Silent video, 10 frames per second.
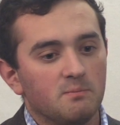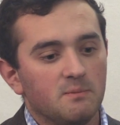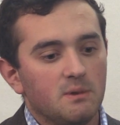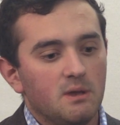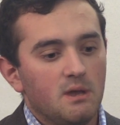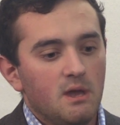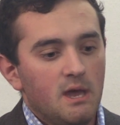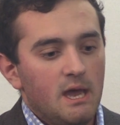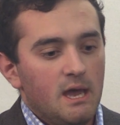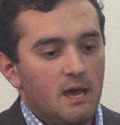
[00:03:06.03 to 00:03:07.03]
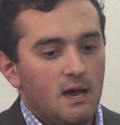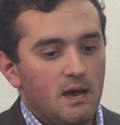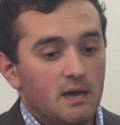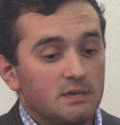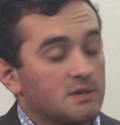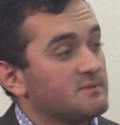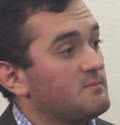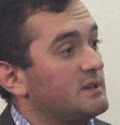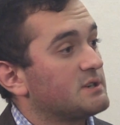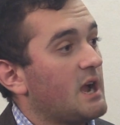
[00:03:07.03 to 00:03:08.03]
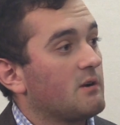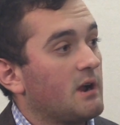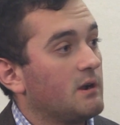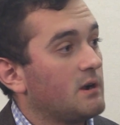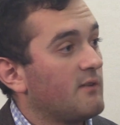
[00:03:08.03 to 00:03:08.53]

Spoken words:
In terms of my track record,